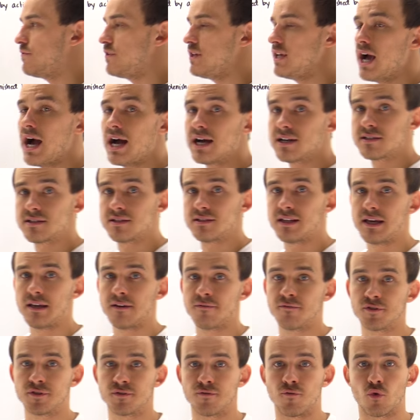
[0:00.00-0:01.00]
via
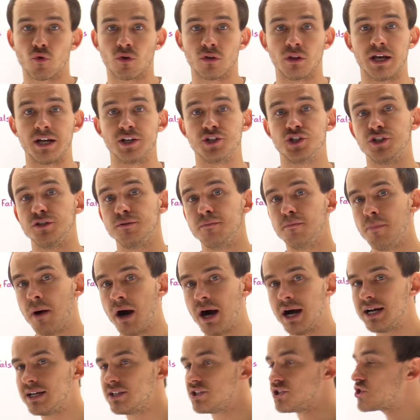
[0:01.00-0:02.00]
oxidative phosphorylation.
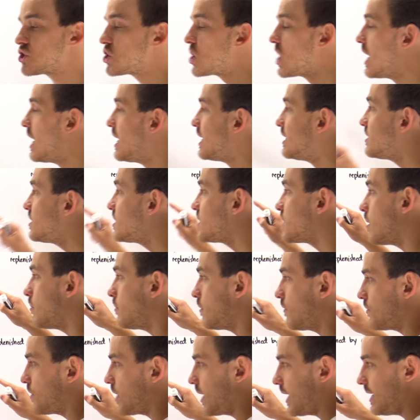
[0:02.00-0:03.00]
But
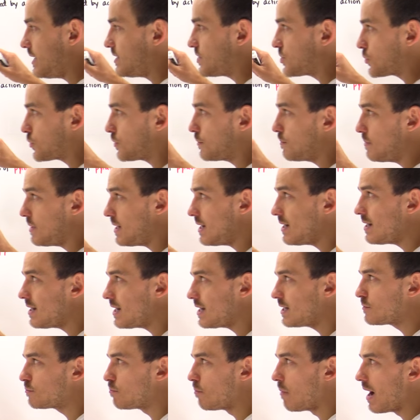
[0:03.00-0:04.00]
some of the
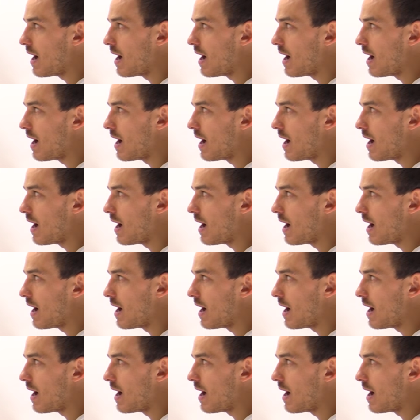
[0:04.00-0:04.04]
intermediate